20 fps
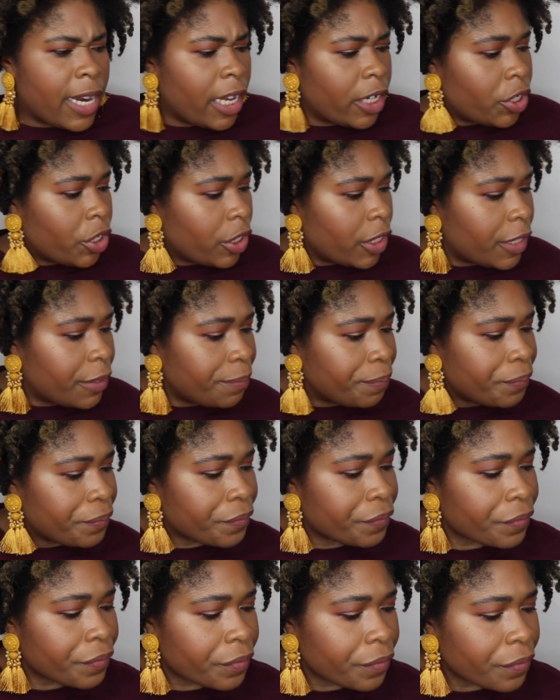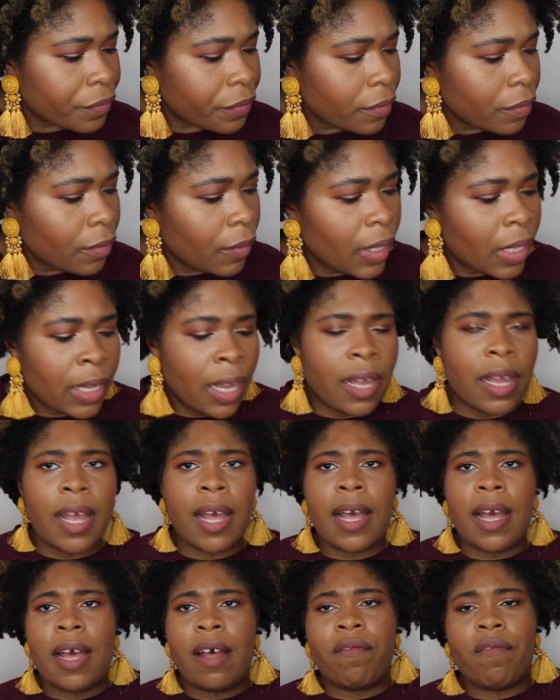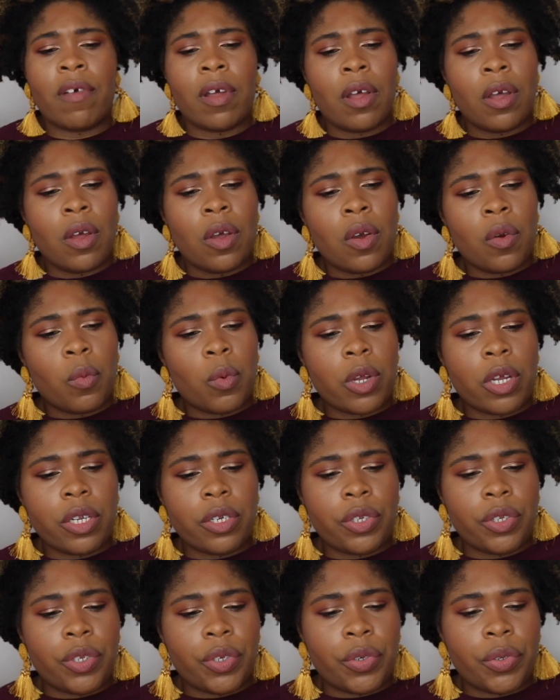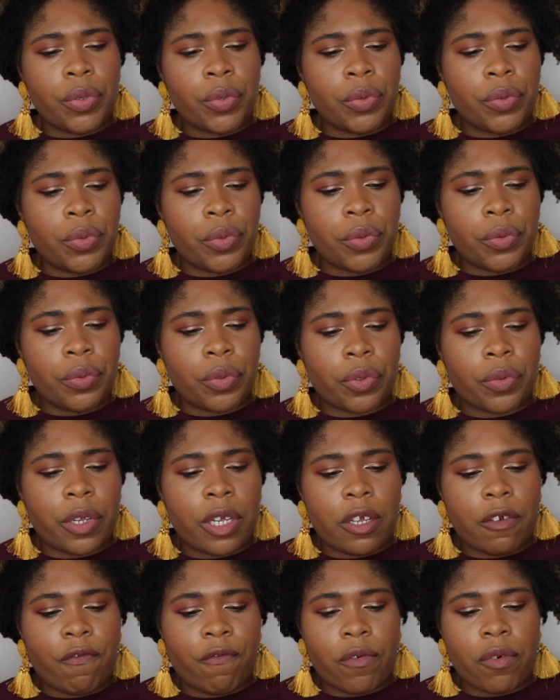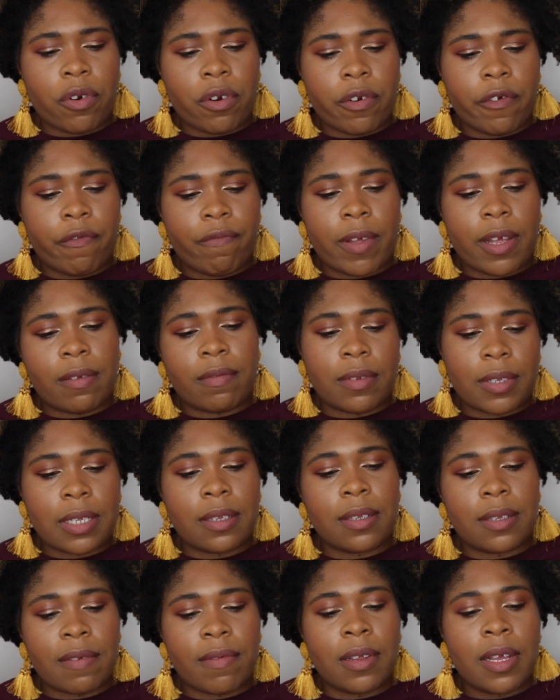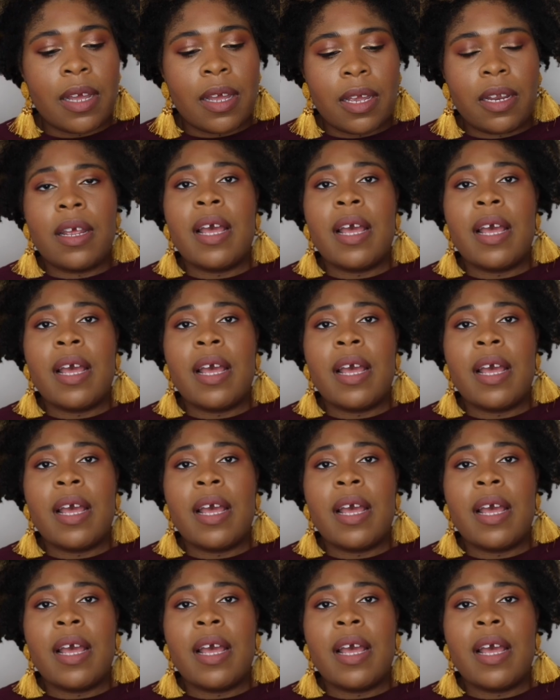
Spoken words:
actually. I have 1, 2, 3, 4, 5, 6, 7, 8.